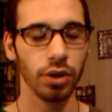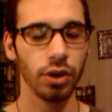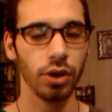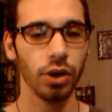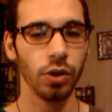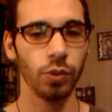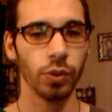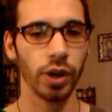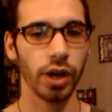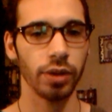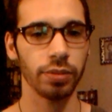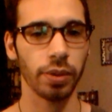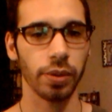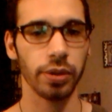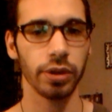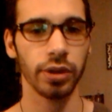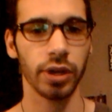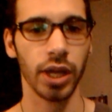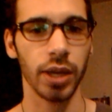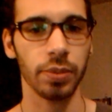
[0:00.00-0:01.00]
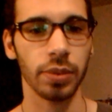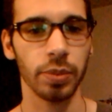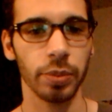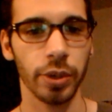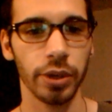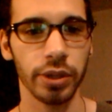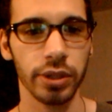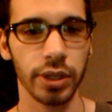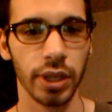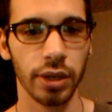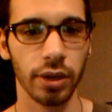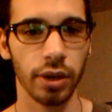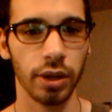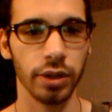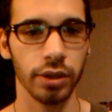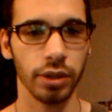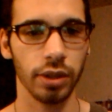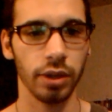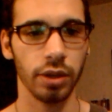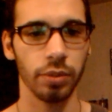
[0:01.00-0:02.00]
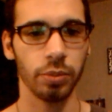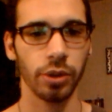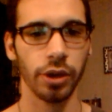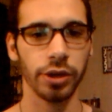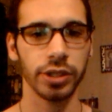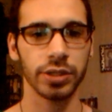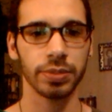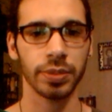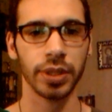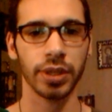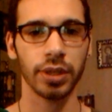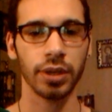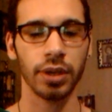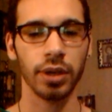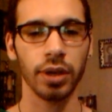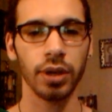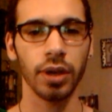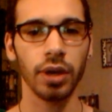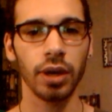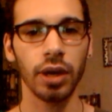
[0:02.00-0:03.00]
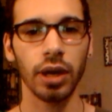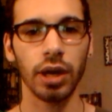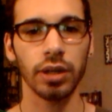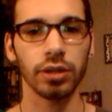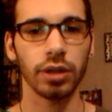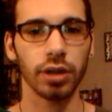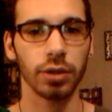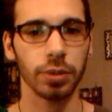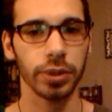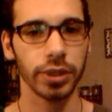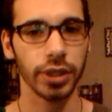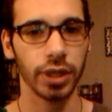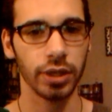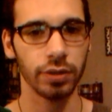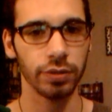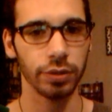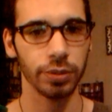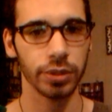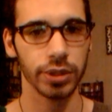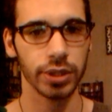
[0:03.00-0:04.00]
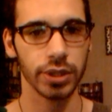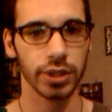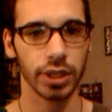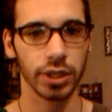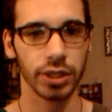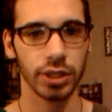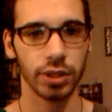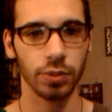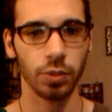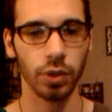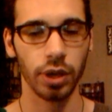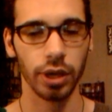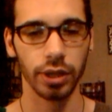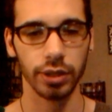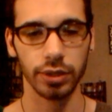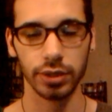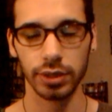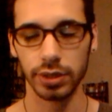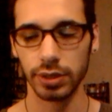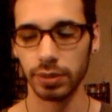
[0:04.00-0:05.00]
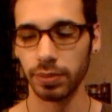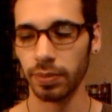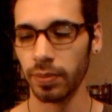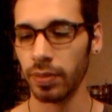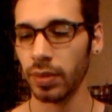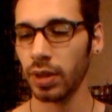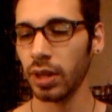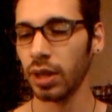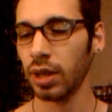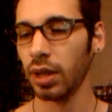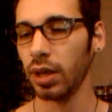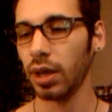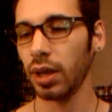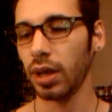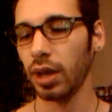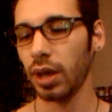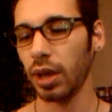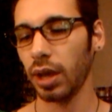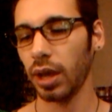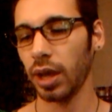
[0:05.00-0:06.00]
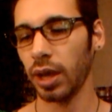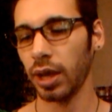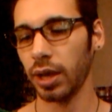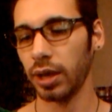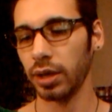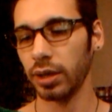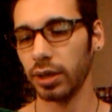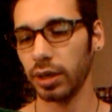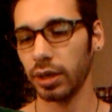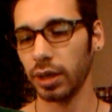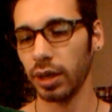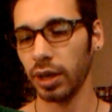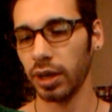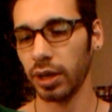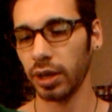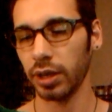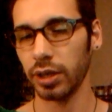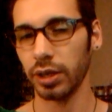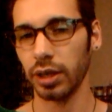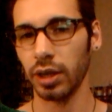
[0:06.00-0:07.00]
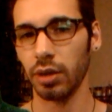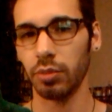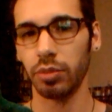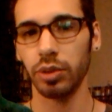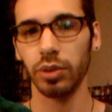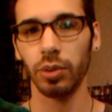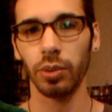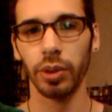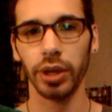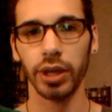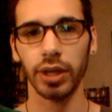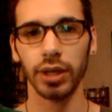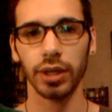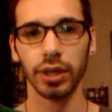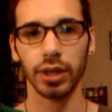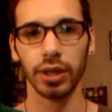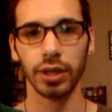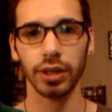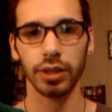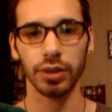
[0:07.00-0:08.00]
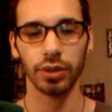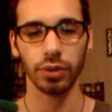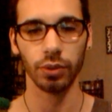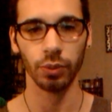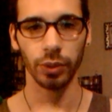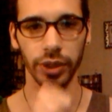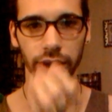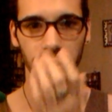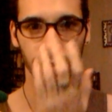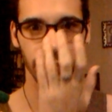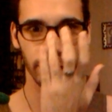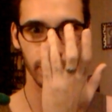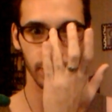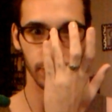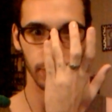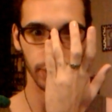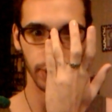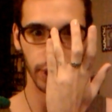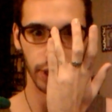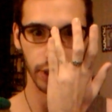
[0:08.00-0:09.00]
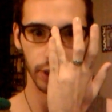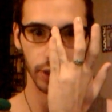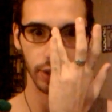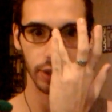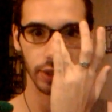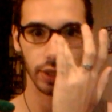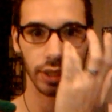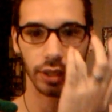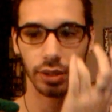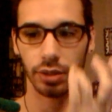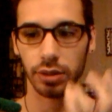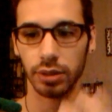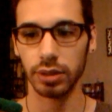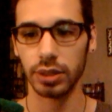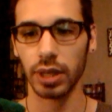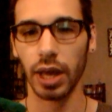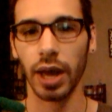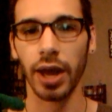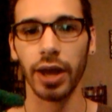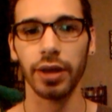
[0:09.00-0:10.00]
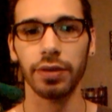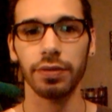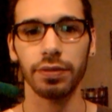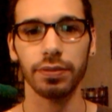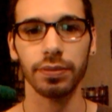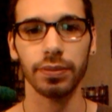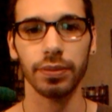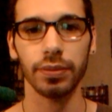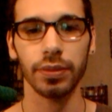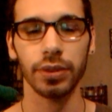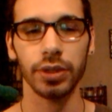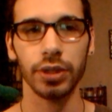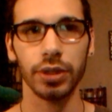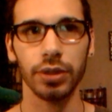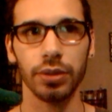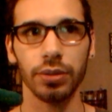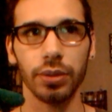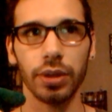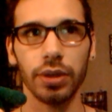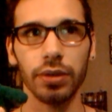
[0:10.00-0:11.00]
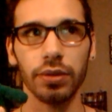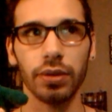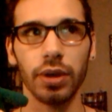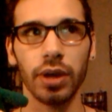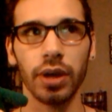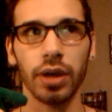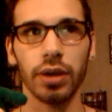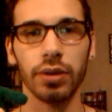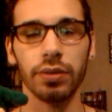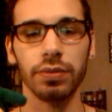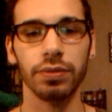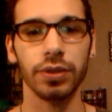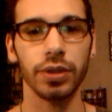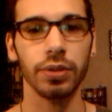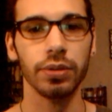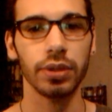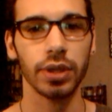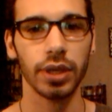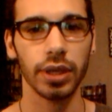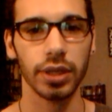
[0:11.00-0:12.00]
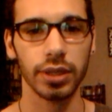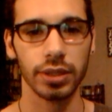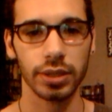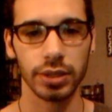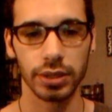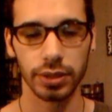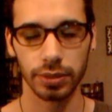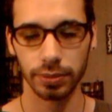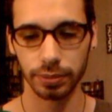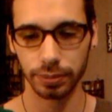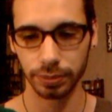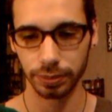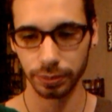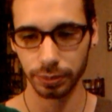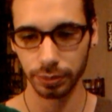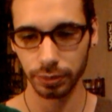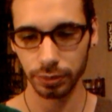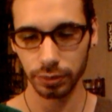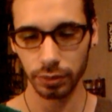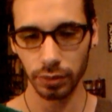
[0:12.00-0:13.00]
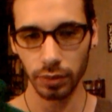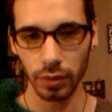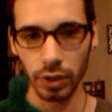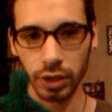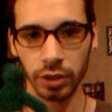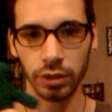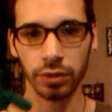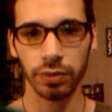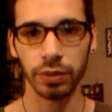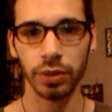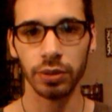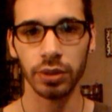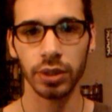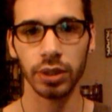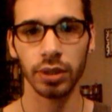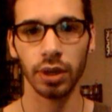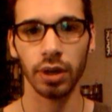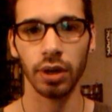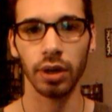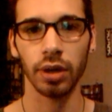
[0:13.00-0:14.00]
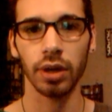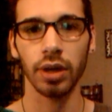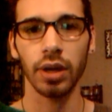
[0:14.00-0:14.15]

where I wrote her name and birth date on the parchment, along with the influences that she wants. And employing it with the visualization skills, you view this You view the doll